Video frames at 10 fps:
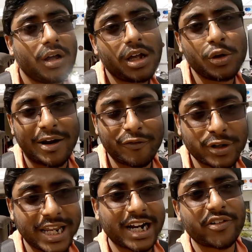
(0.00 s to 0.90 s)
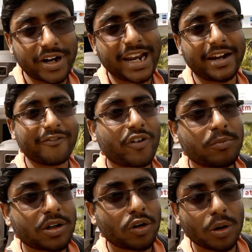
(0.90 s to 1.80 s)
you have to take a train from
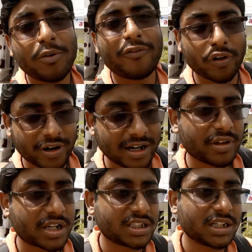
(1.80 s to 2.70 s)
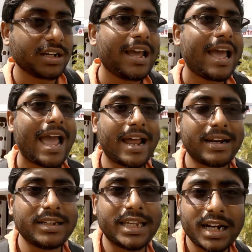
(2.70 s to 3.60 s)
the Colombo Fort railway station,
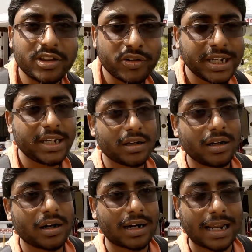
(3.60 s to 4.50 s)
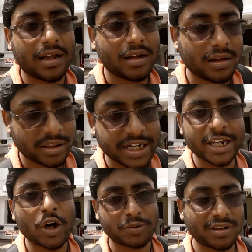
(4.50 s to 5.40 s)
and there are three
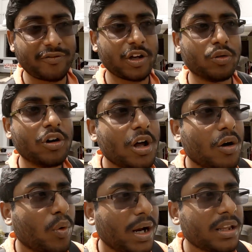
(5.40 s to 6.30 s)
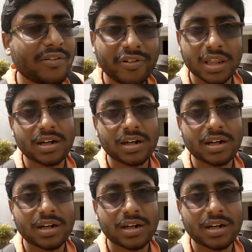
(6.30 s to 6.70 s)
seating options for you. One is the first